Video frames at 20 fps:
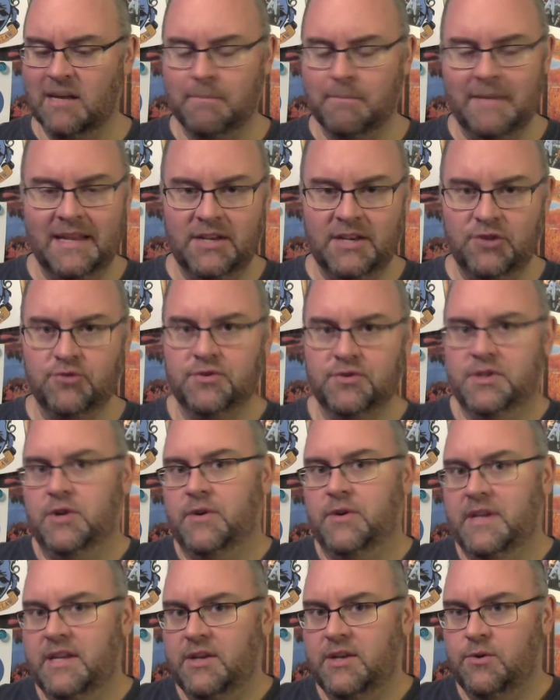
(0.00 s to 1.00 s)
Now, men usually
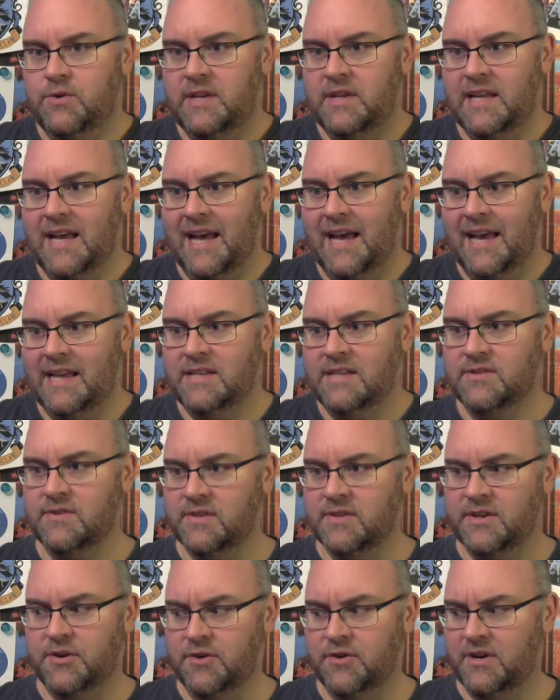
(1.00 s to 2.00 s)
don't get
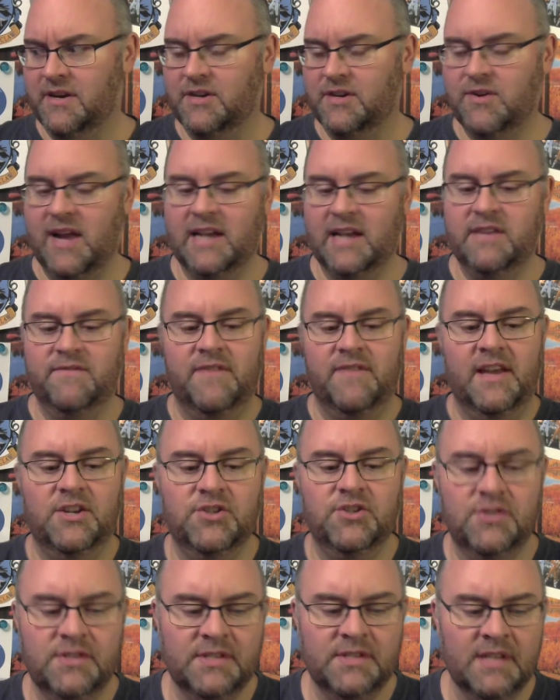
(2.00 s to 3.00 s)
UTIs or urinary tract
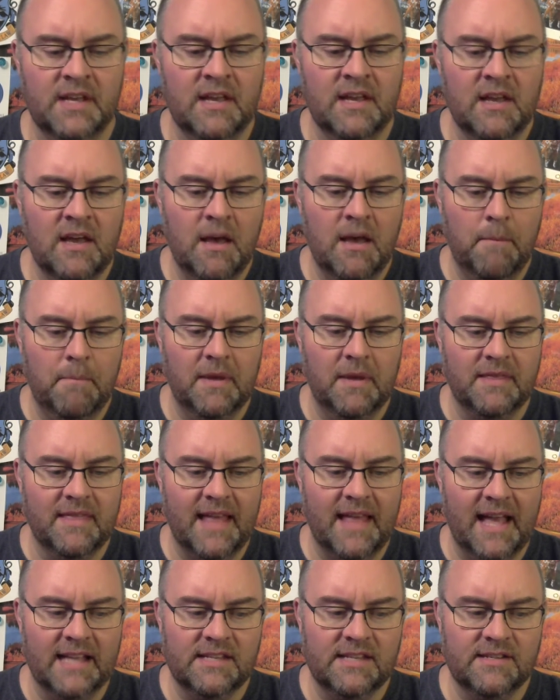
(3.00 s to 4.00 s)
infections, but
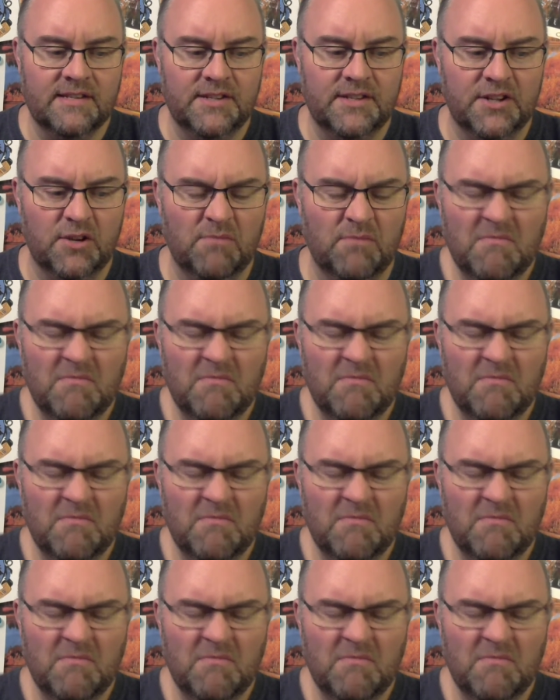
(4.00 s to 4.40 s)
that's,